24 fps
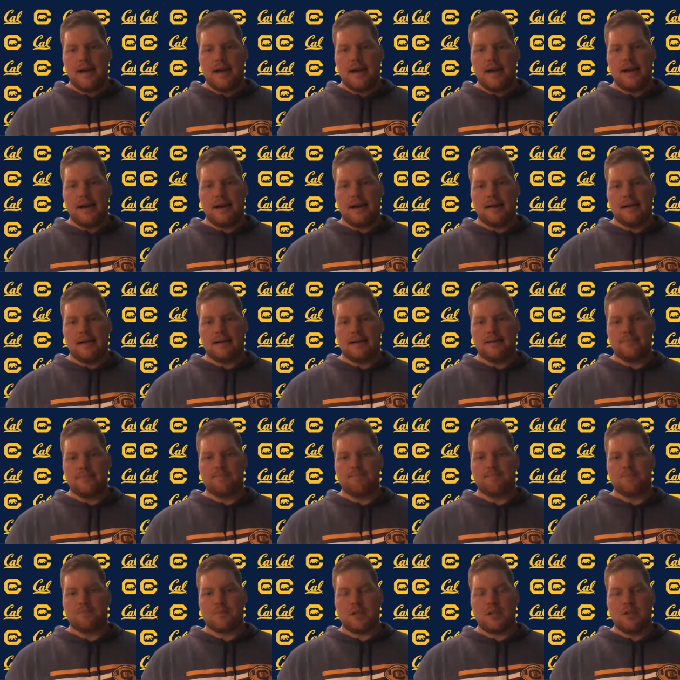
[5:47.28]
um,
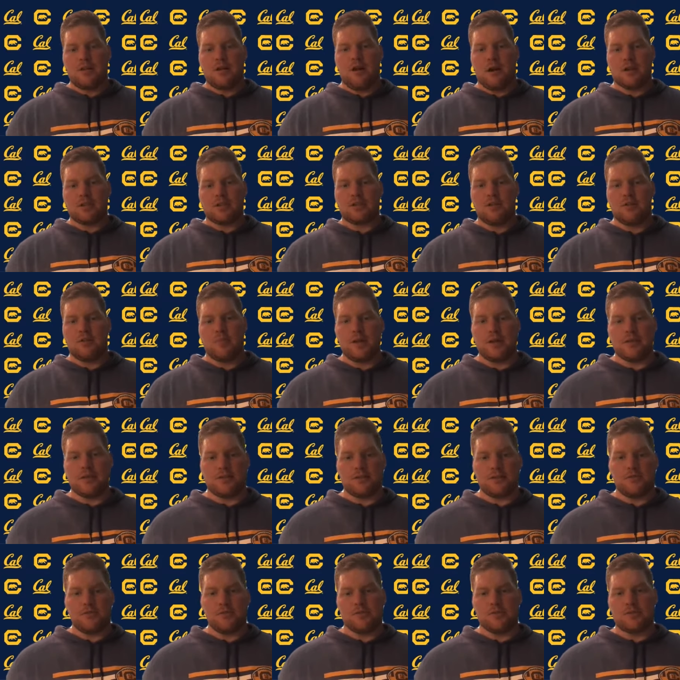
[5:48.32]
you know i'll still be in
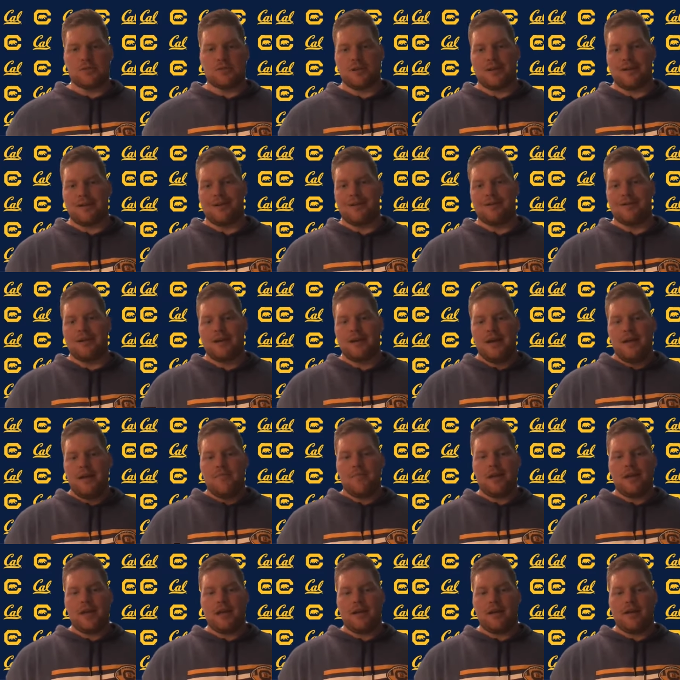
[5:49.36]
school so
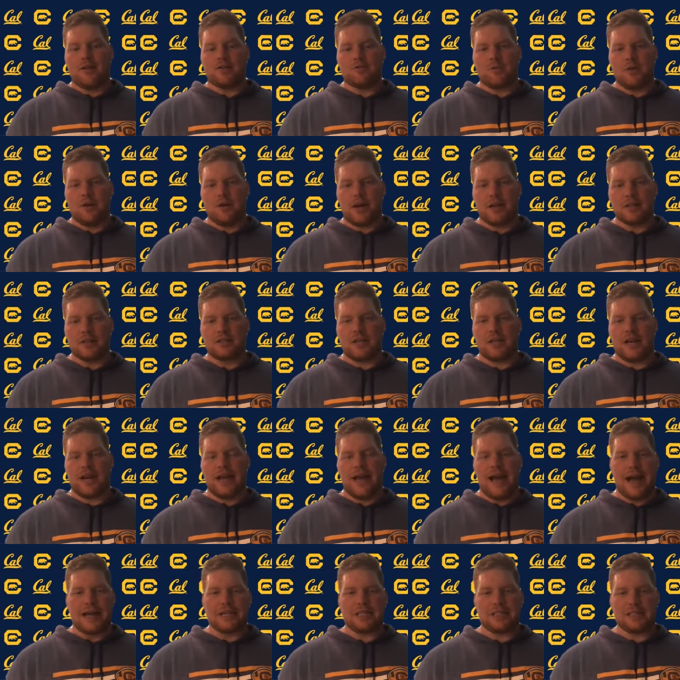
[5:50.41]
me and Coach Wilcox kind of
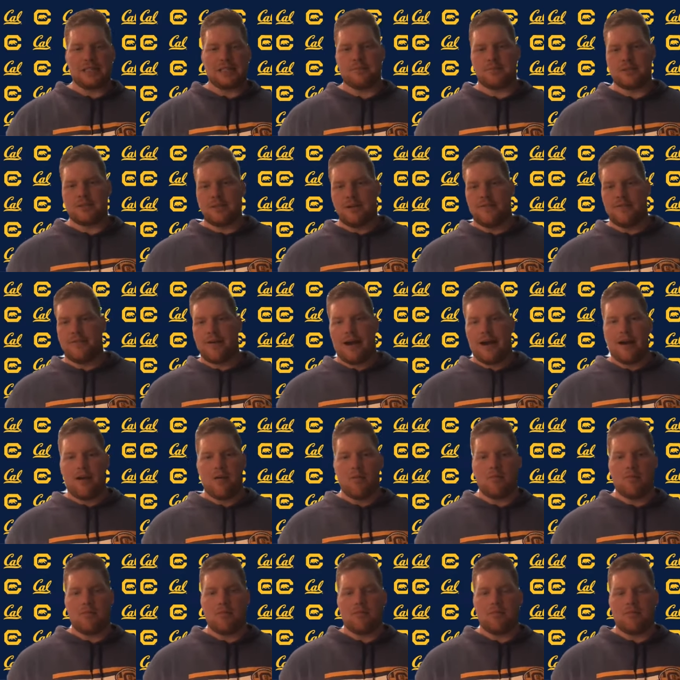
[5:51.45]
hashing some stuff out,
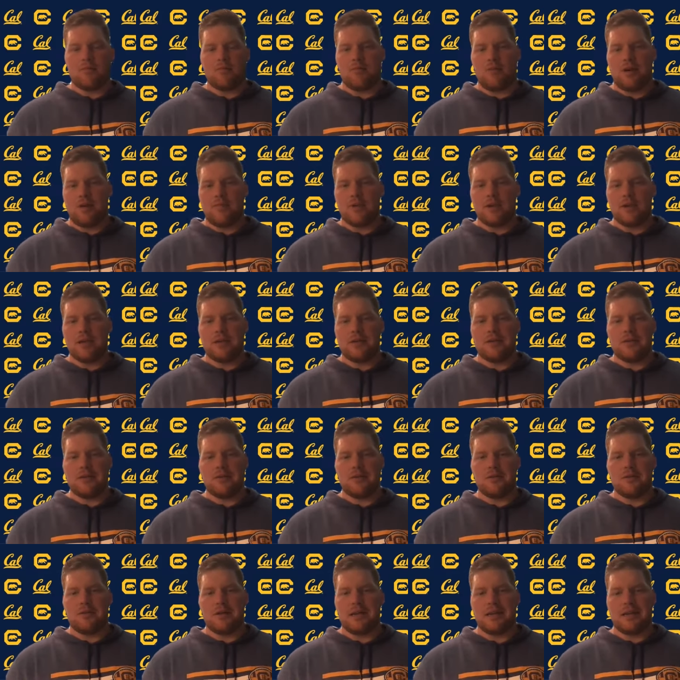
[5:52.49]
what we could
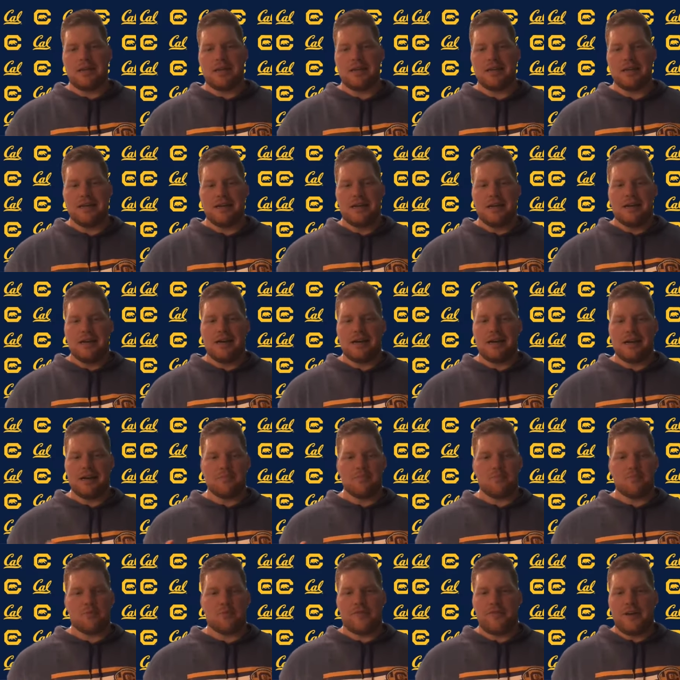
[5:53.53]
do, and
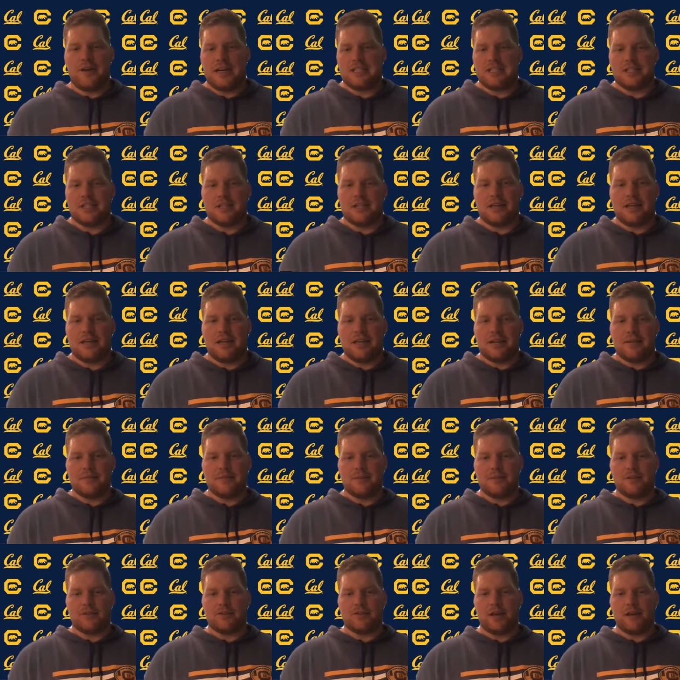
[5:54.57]
um, professionally,
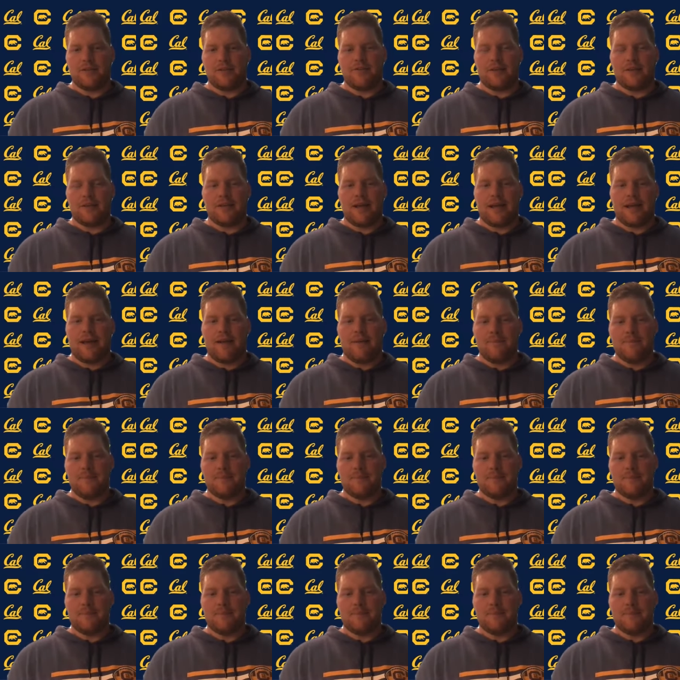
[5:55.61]
still trying to figure that out.